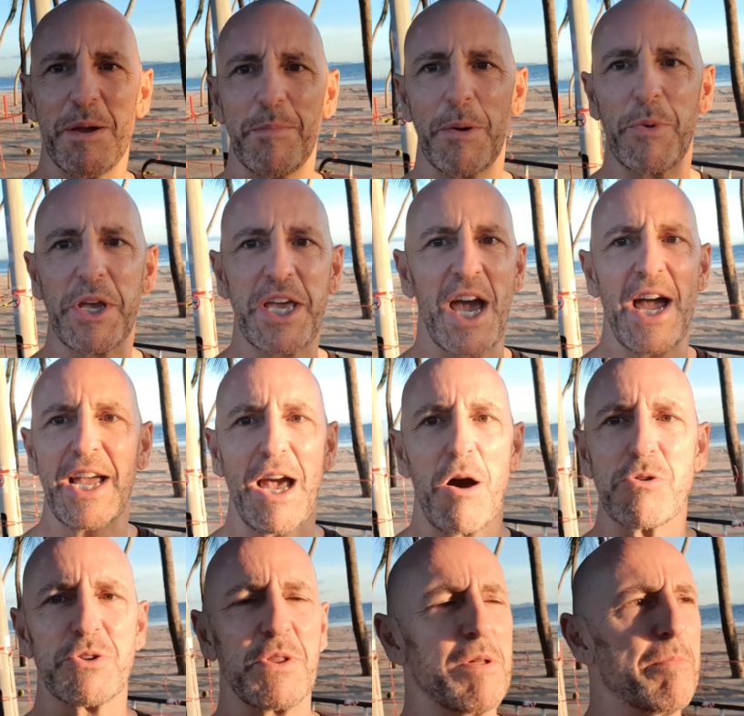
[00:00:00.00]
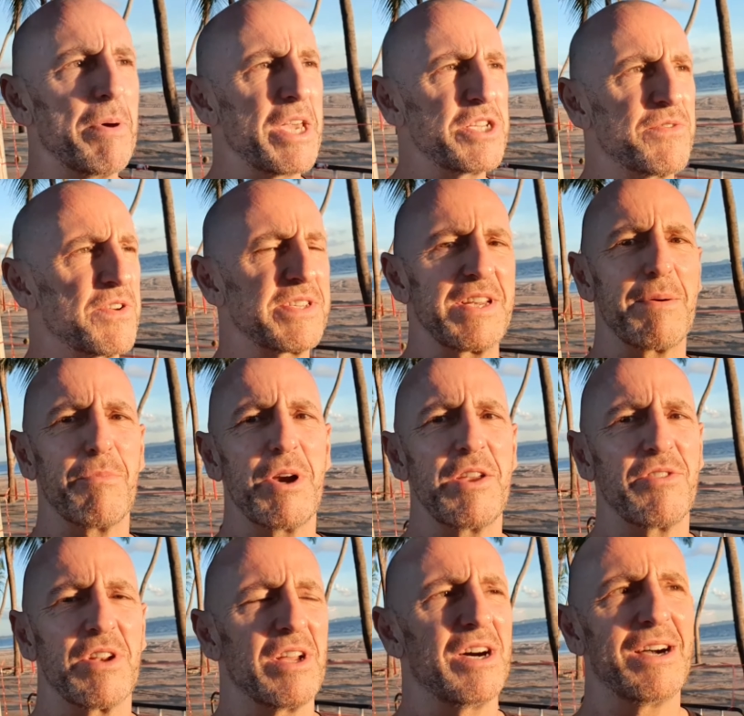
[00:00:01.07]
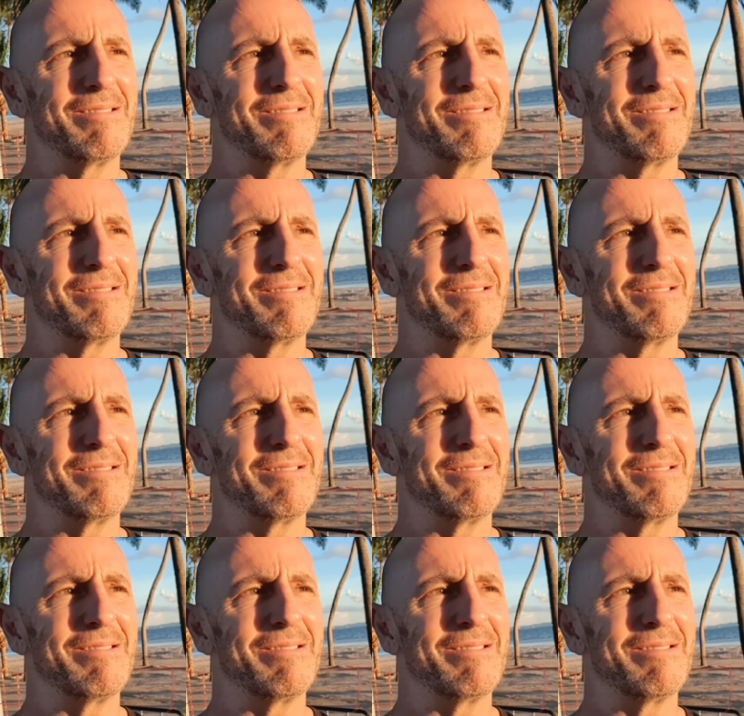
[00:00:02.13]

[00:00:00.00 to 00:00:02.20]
but we can't go onto the beach for some reason.